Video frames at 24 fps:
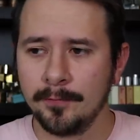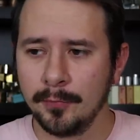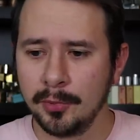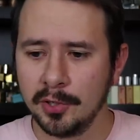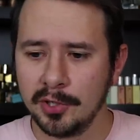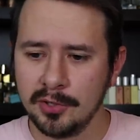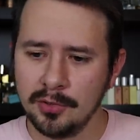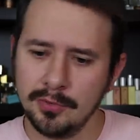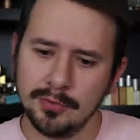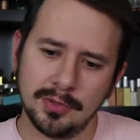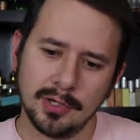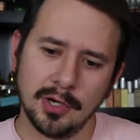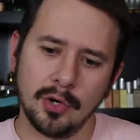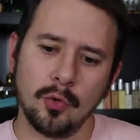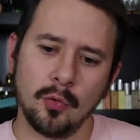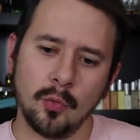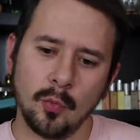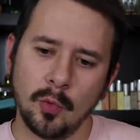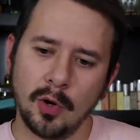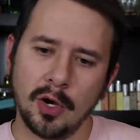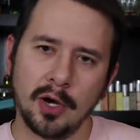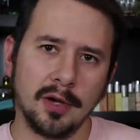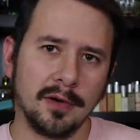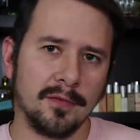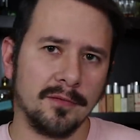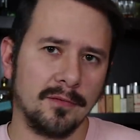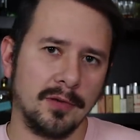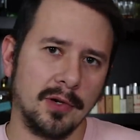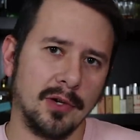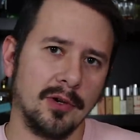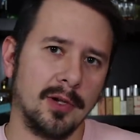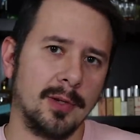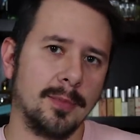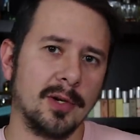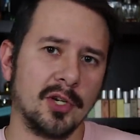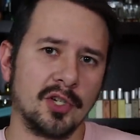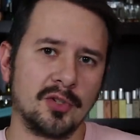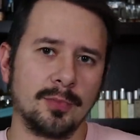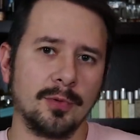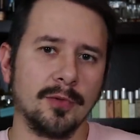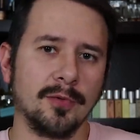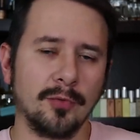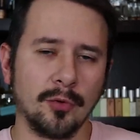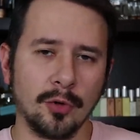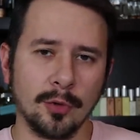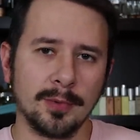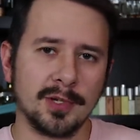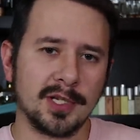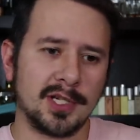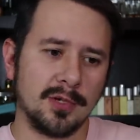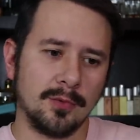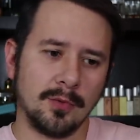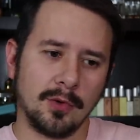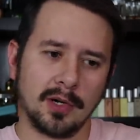but you don't want very much performance.